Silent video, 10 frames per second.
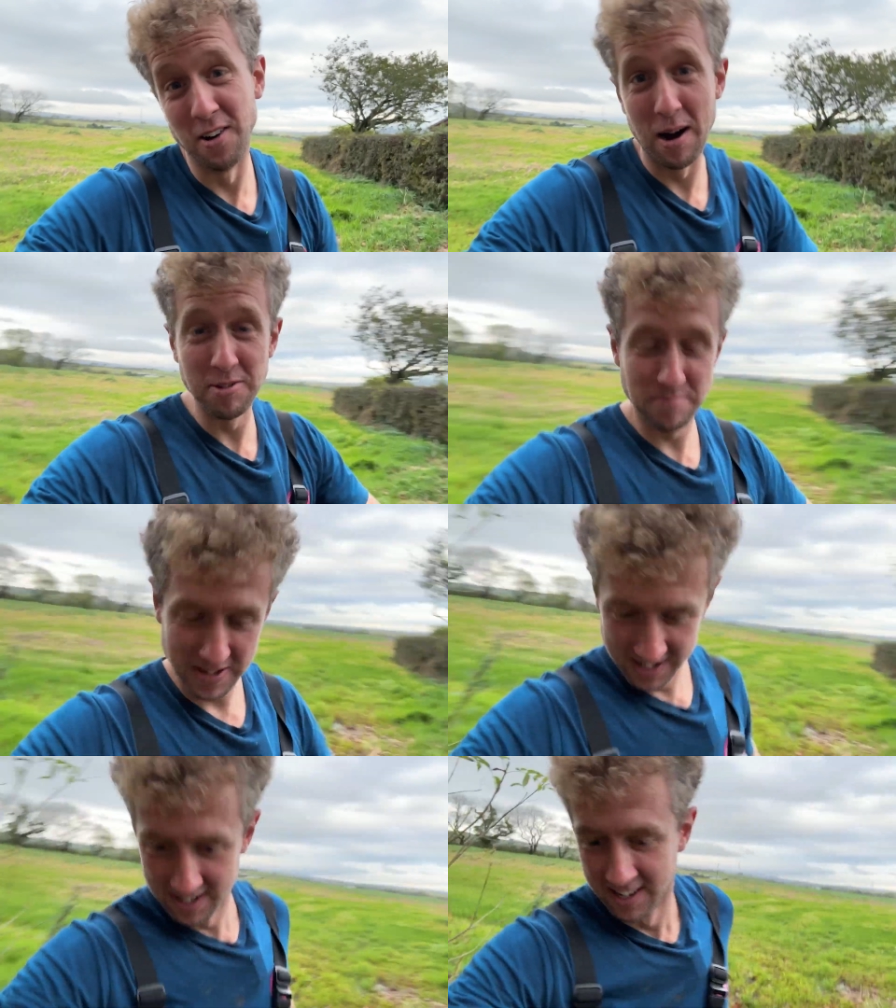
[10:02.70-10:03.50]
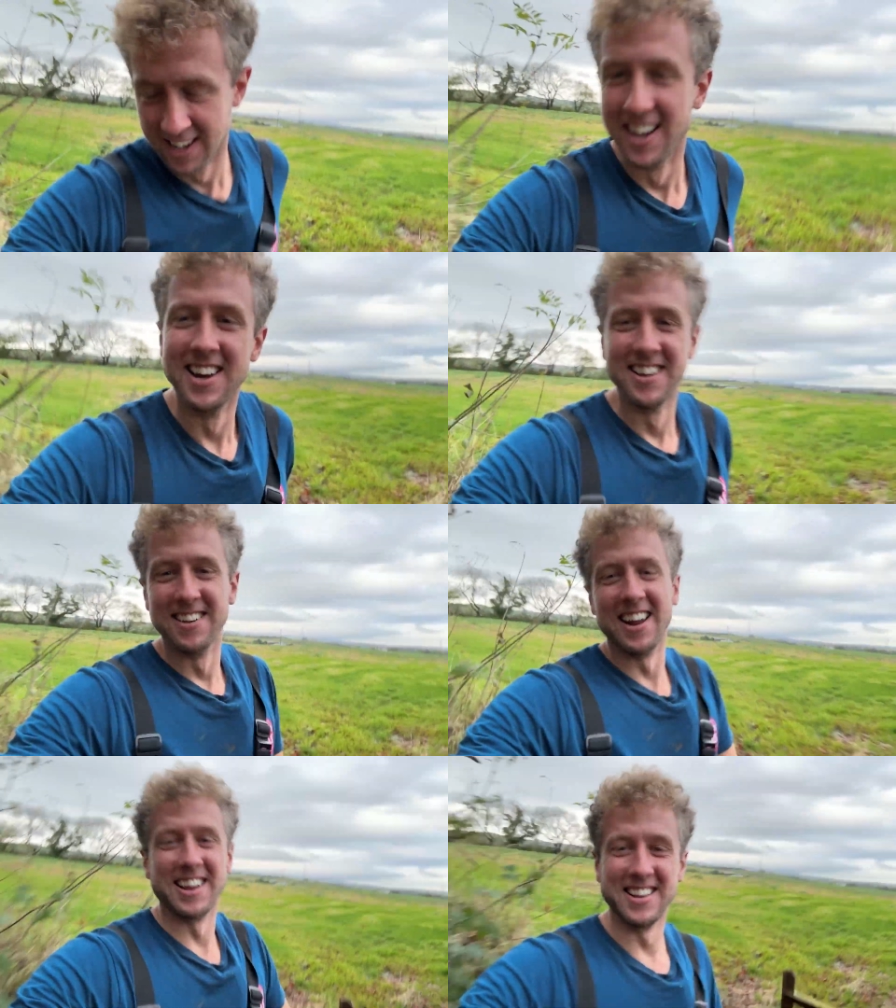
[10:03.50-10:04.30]
I would be
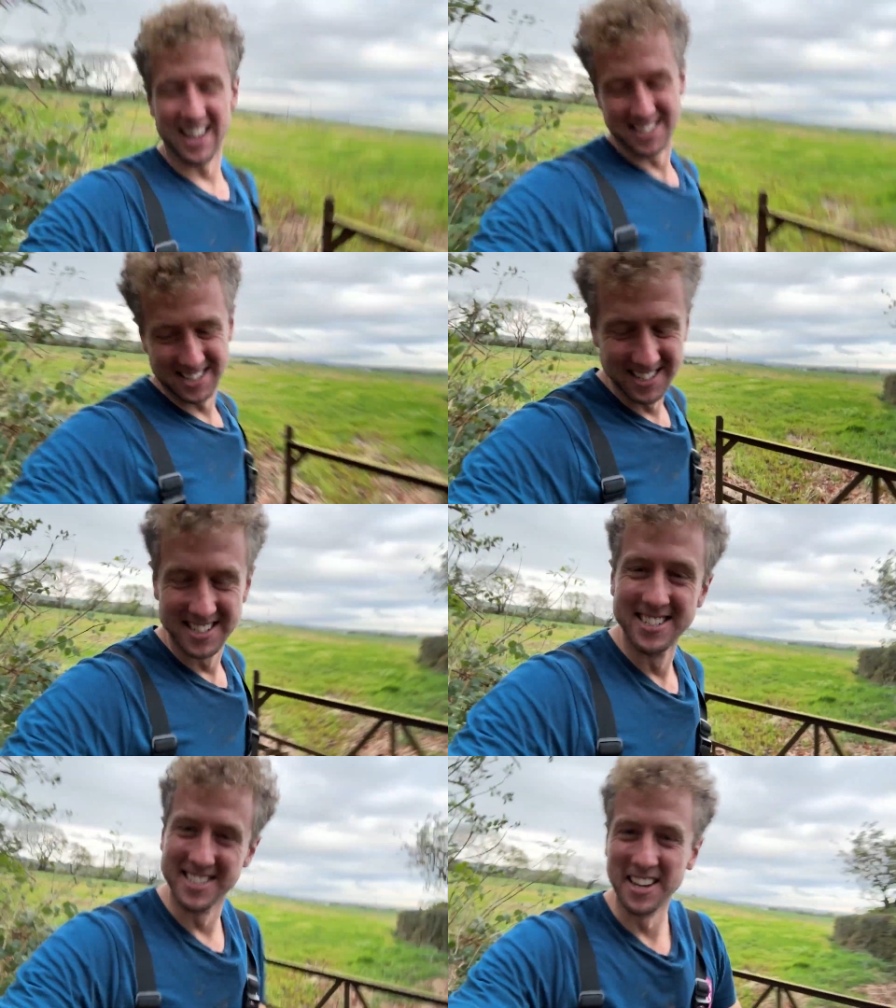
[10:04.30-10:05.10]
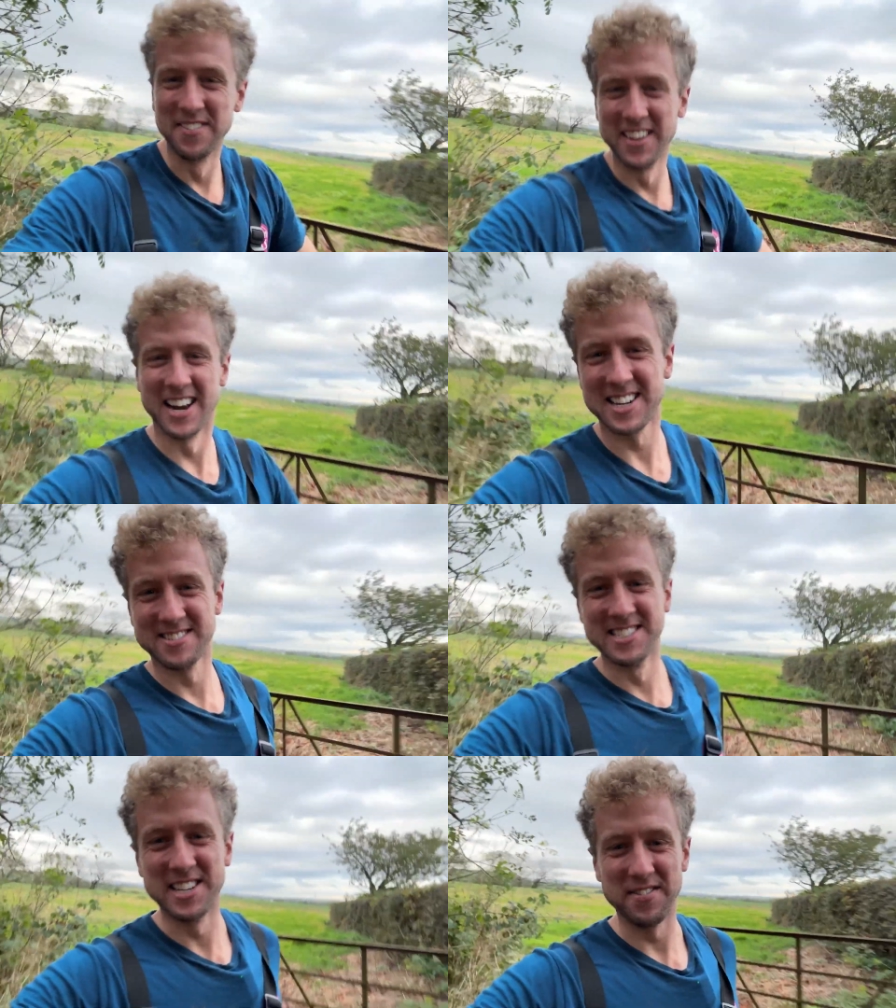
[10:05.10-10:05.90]
right, that's us. See you for the next
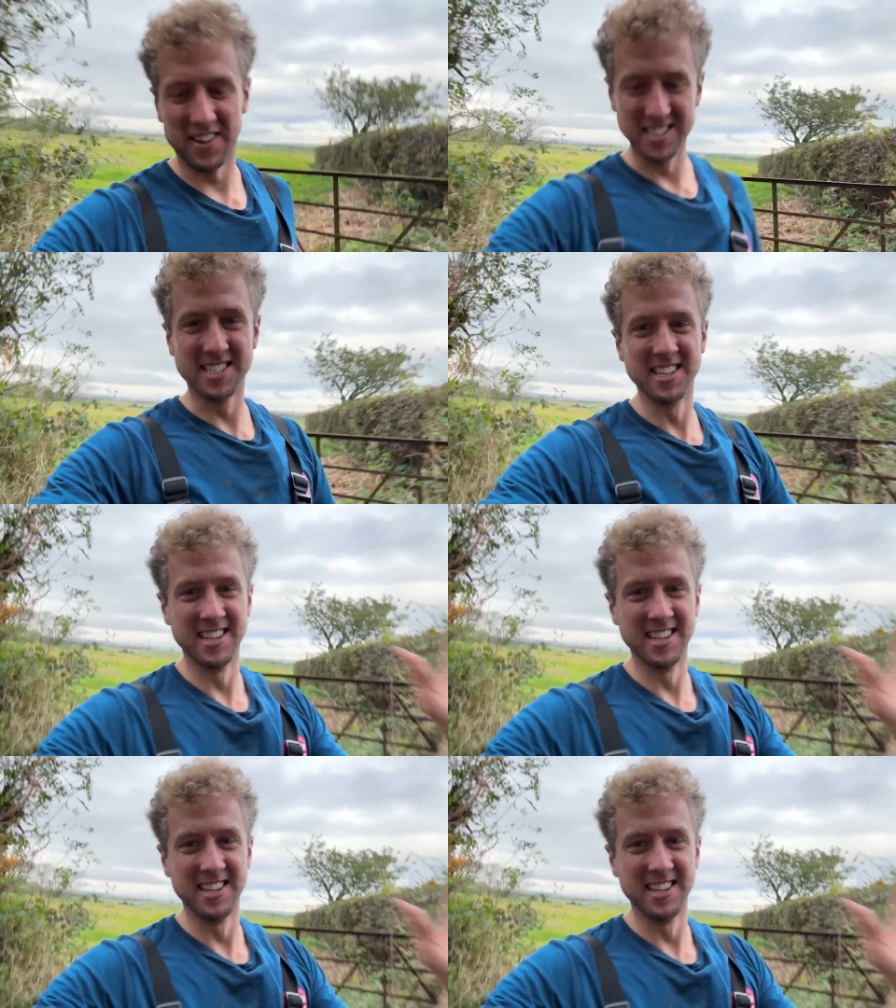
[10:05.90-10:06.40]
one, cheap fans.